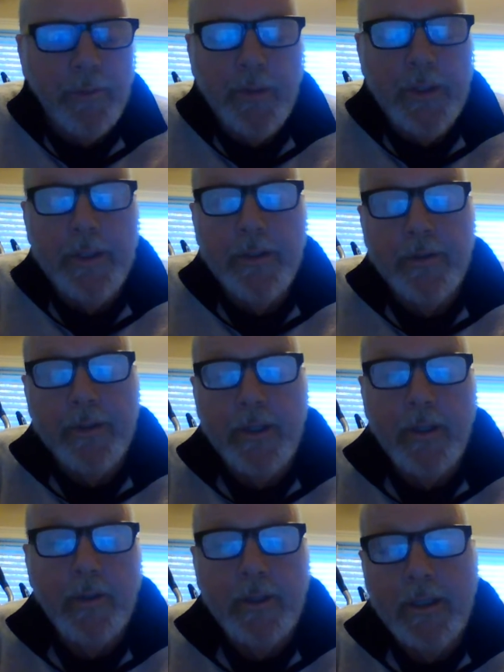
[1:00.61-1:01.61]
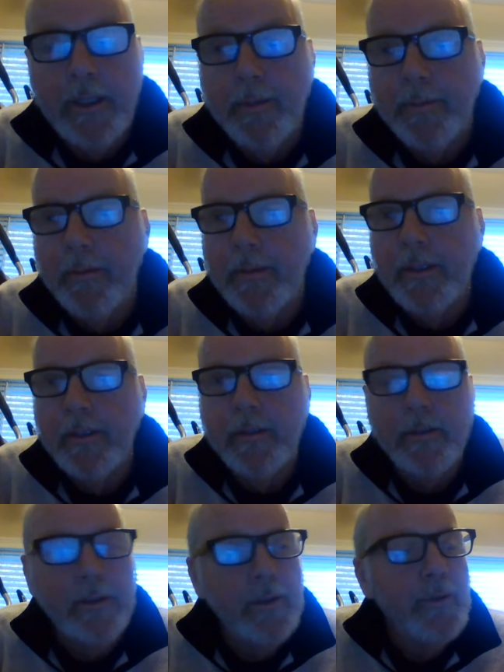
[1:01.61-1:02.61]
3 years ago, look it up on my
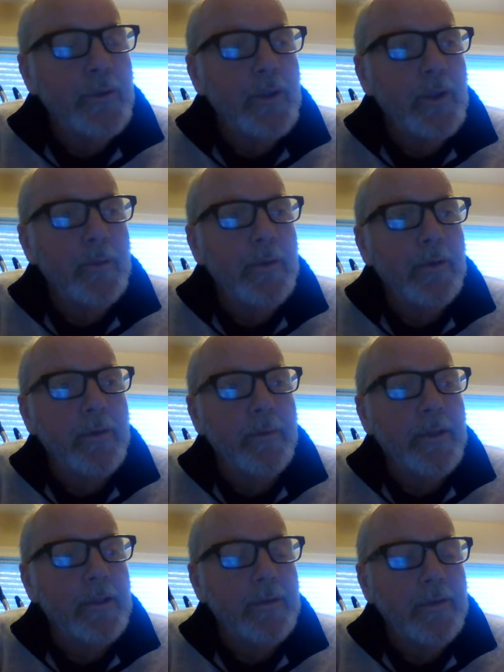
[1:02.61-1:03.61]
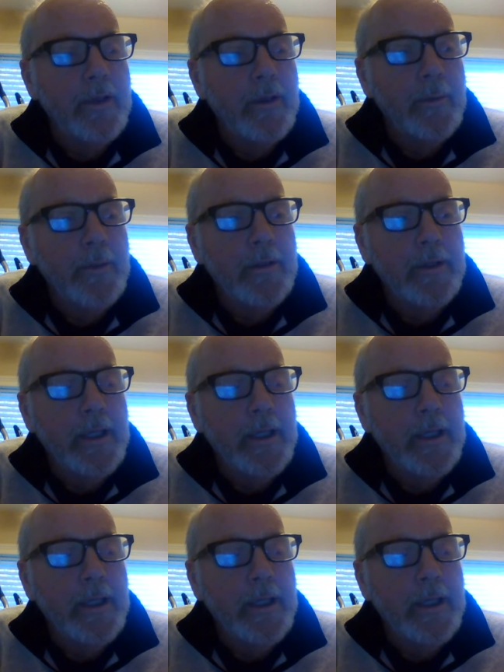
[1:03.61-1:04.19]
YouTube. There's a message out about